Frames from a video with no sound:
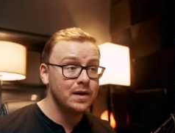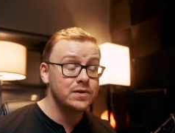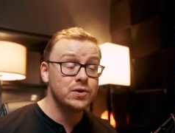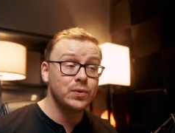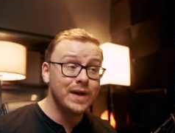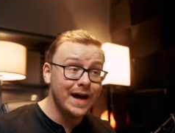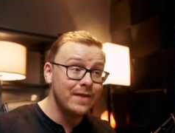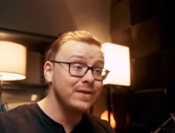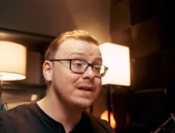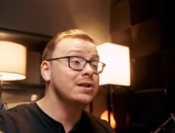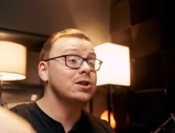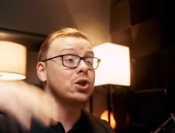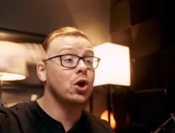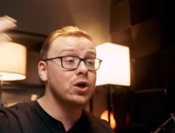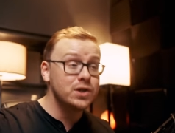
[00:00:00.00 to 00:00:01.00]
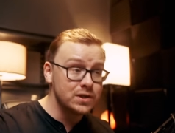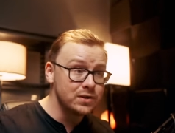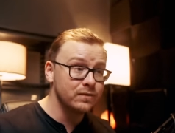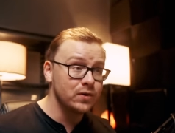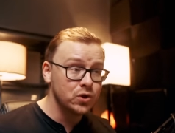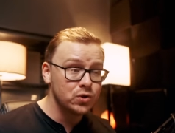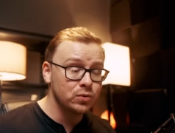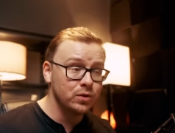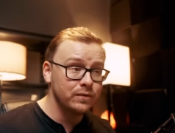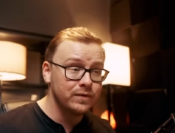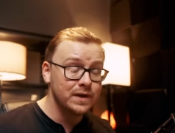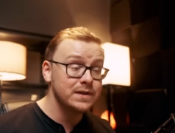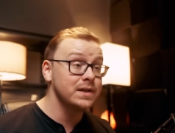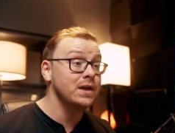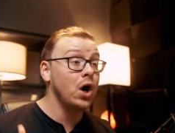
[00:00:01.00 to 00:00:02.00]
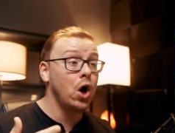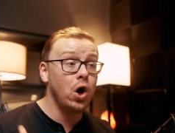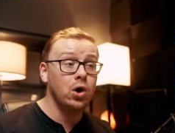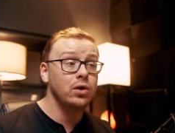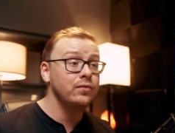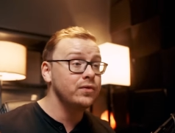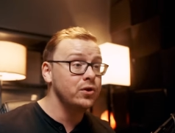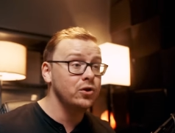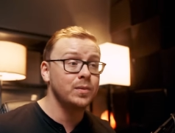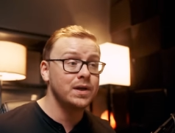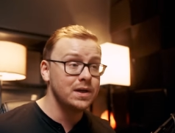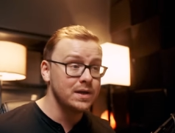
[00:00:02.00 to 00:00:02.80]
And so we had the largest virtual events in all of human